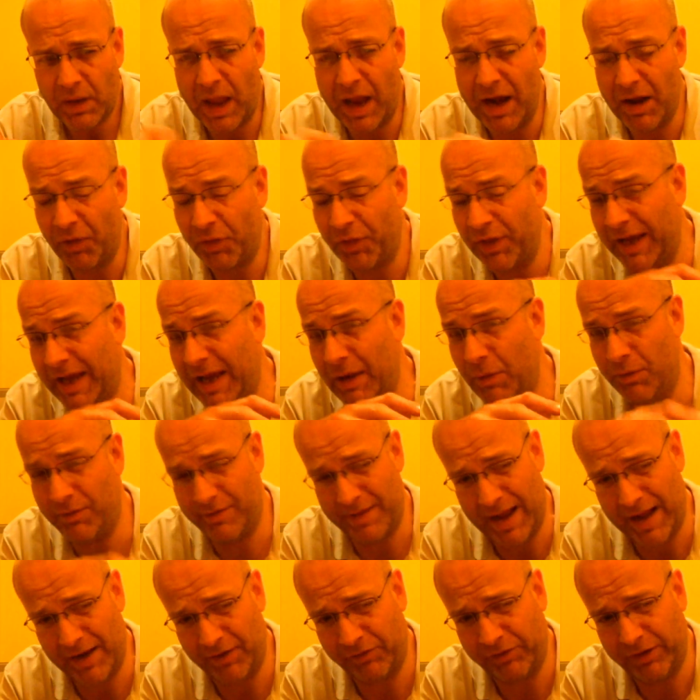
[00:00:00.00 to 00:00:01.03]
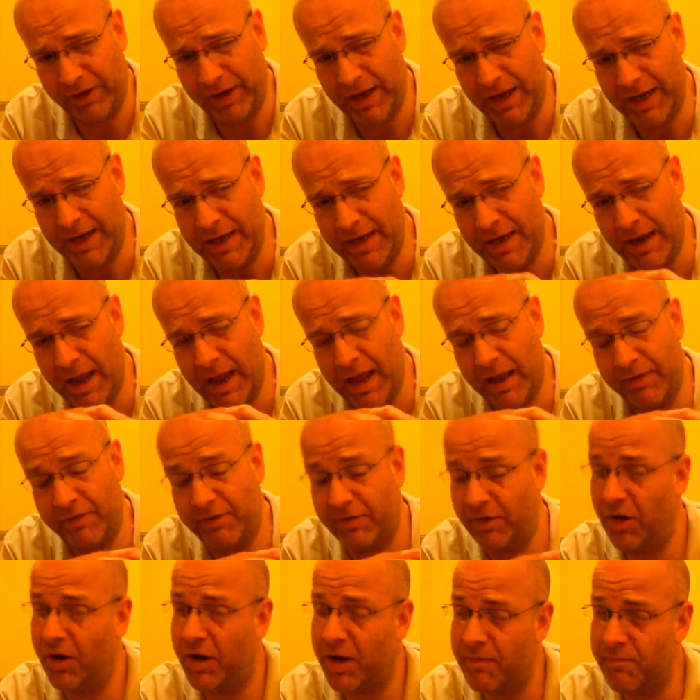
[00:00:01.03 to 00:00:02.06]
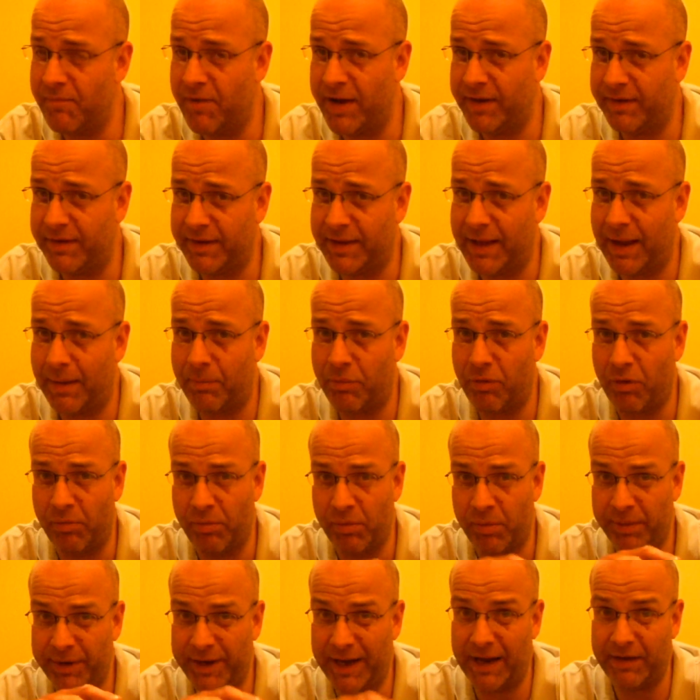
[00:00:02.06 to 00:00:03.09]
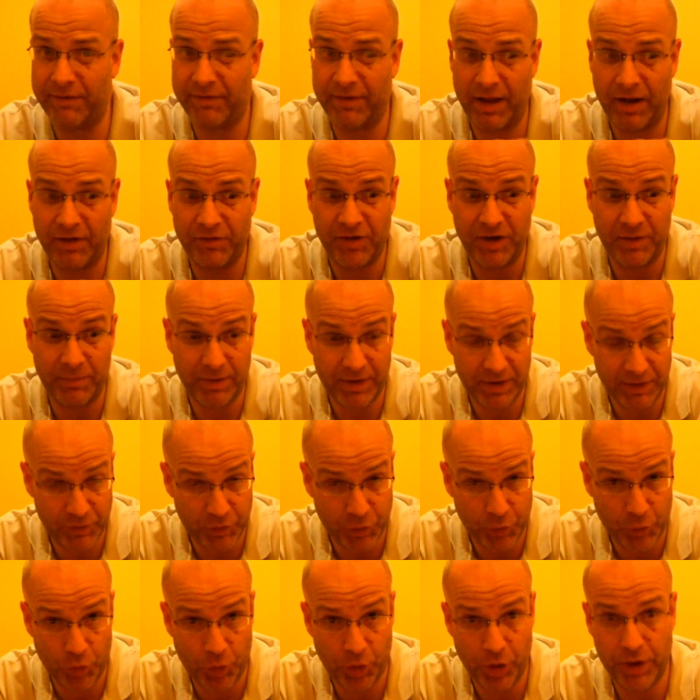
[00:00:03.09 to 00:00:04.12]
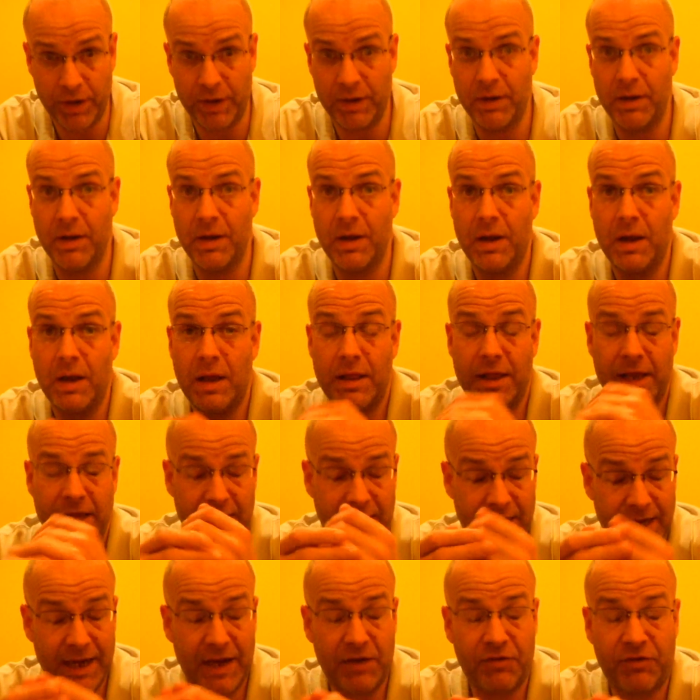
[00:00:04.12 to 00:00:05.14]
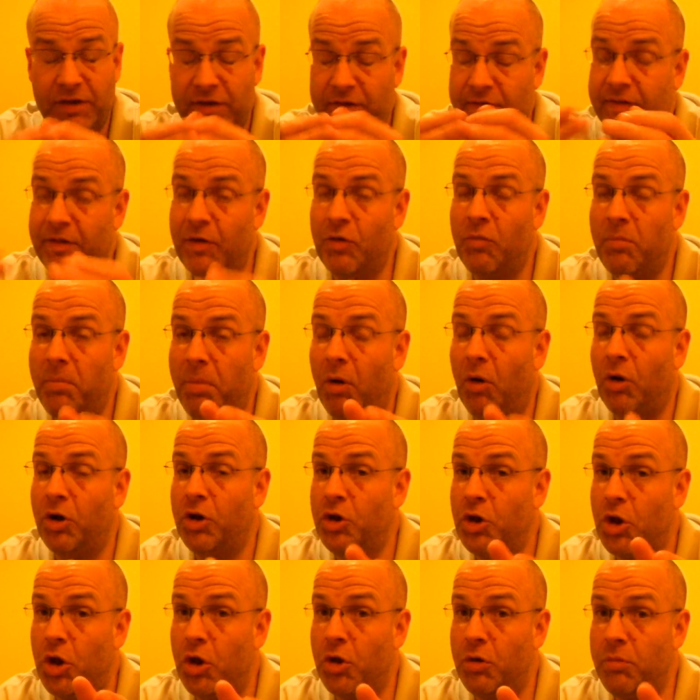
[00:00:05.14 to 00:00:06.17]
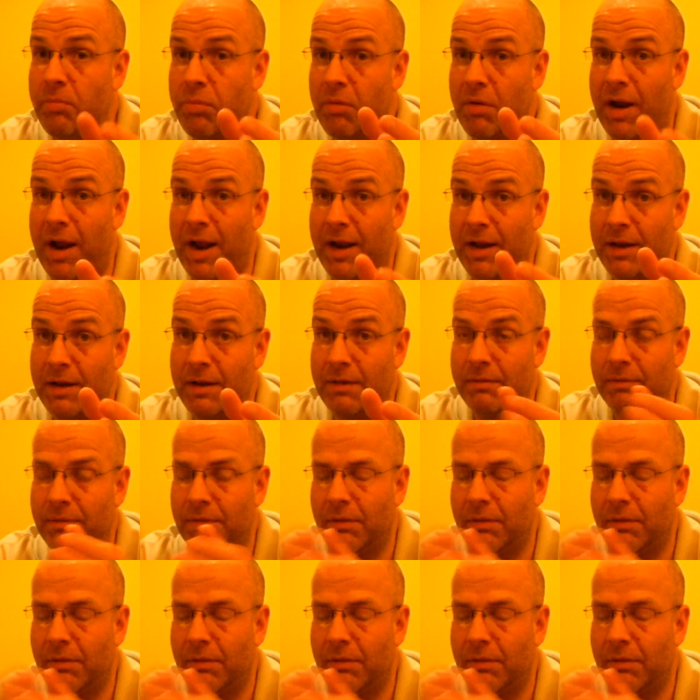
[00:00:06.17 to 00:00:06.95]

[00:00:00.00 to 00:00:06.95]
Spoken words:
And I think it was actually circumvented, that problem, on the XRGB 3, that you can actually still buy brand